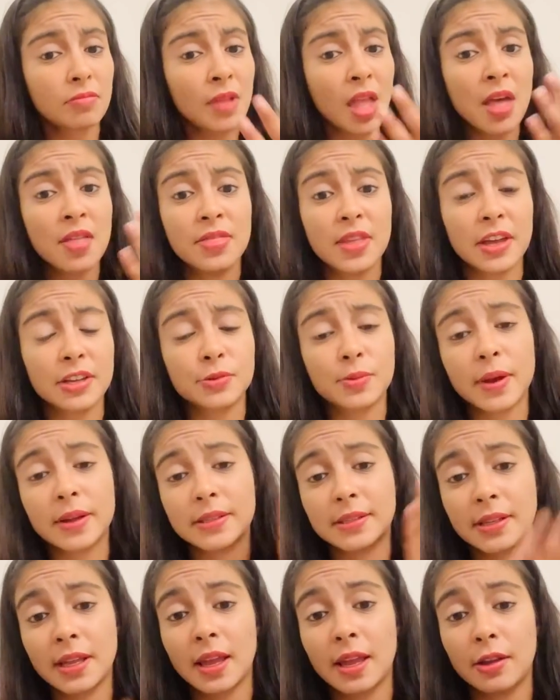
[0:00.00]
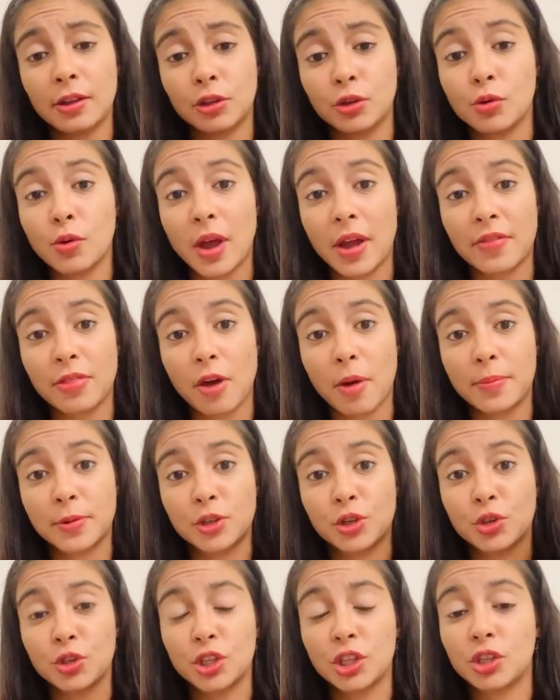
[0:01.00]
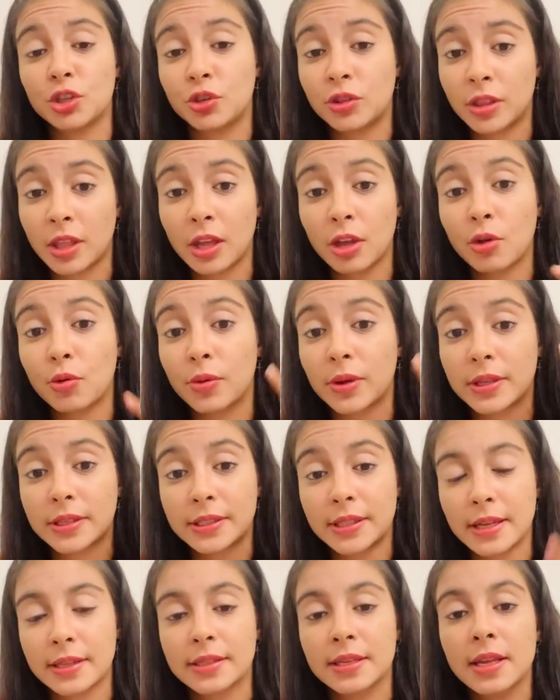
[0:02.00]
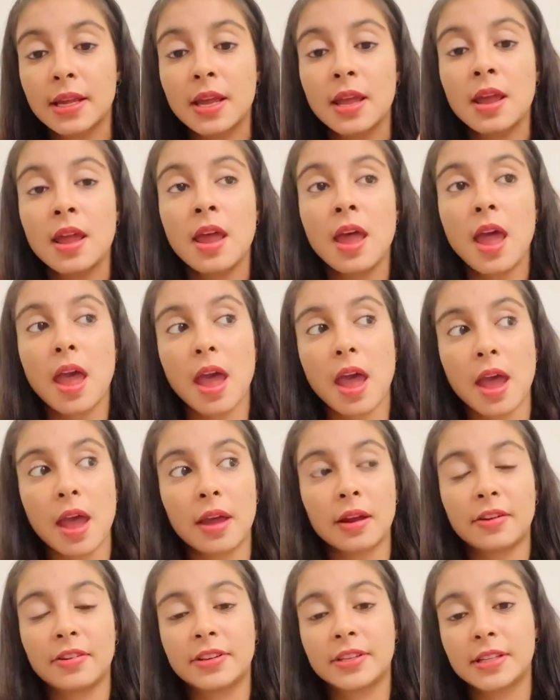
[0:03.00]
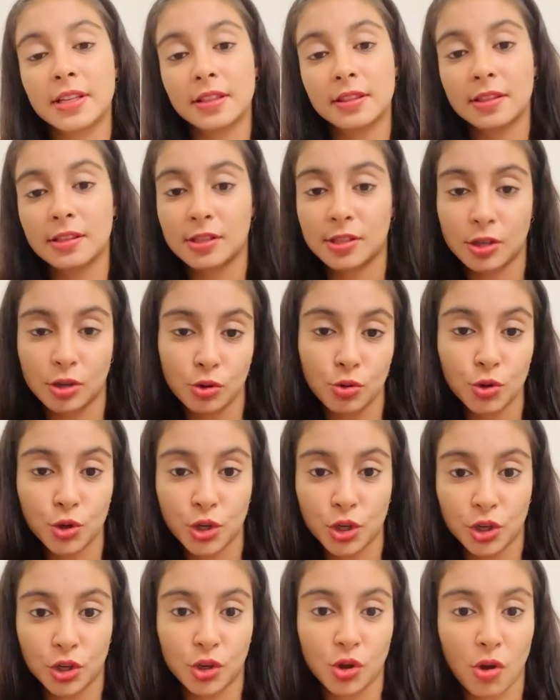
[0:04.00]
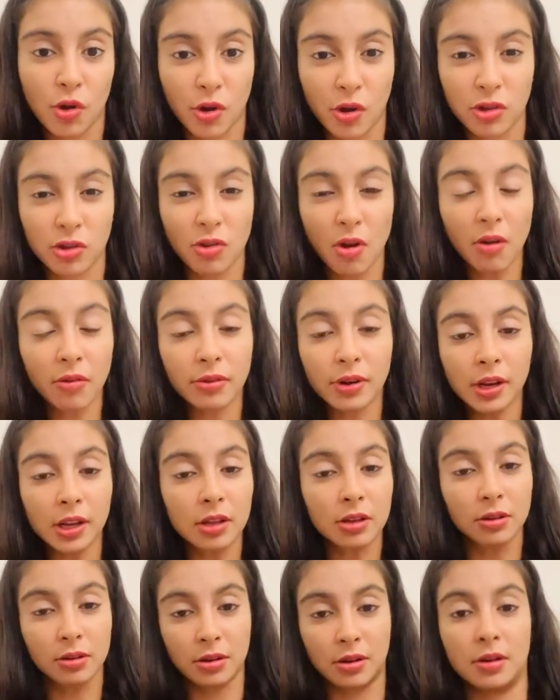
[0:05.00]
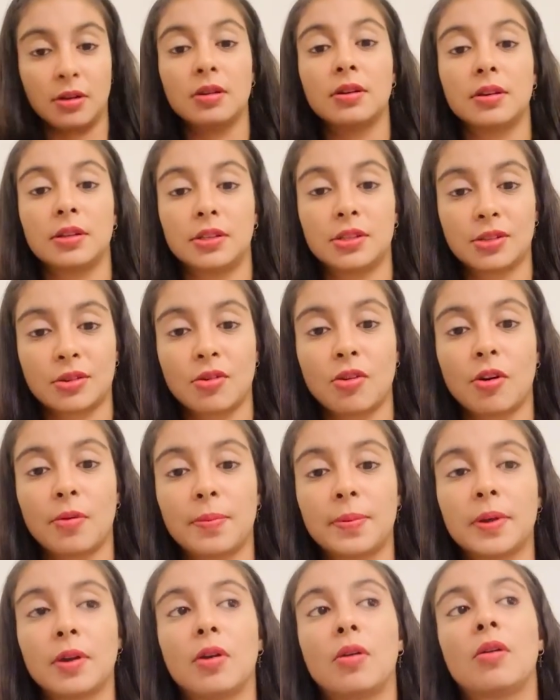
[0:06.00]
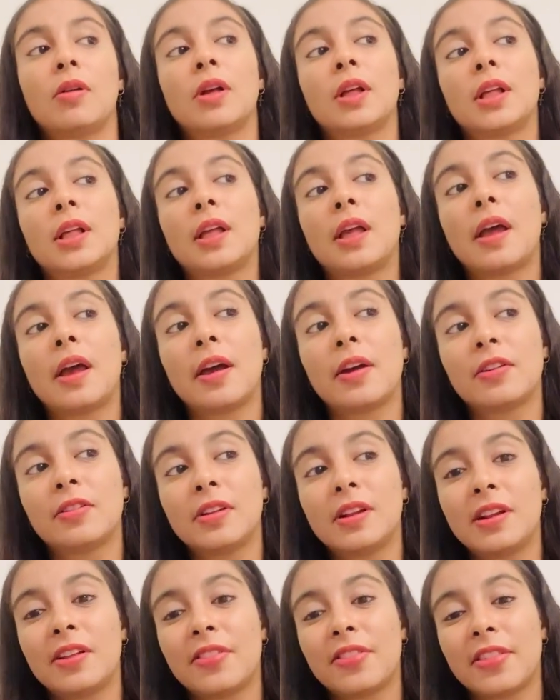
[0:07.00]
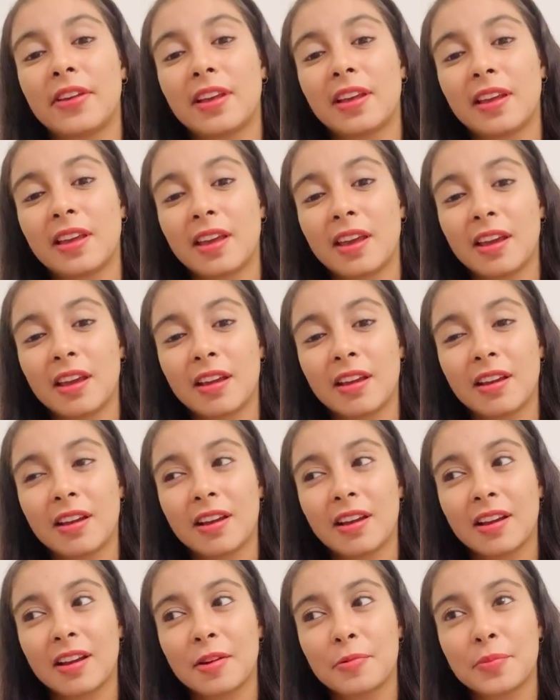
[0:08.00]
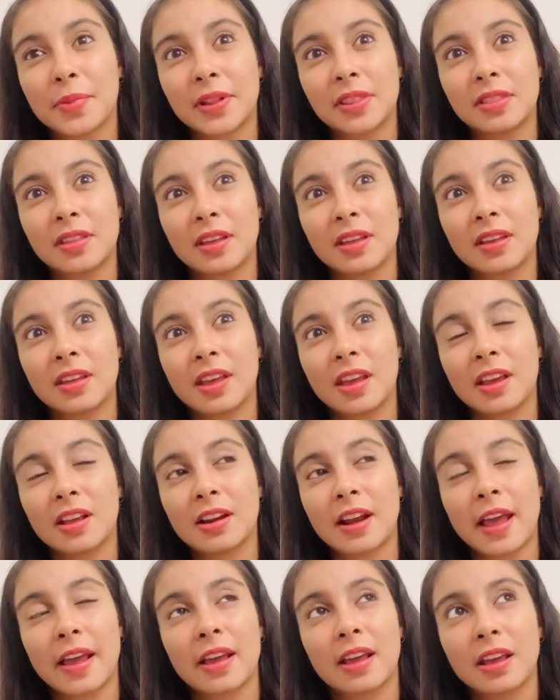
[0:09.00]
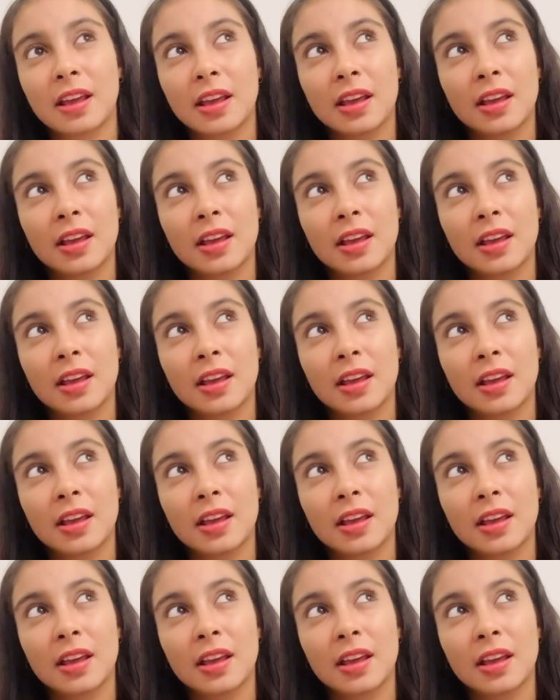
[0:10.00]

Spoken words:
And that's why I say you have the opportunity to think, reassess, and seek the solution. You're really good, Scorpio, at really thinking. But thinking like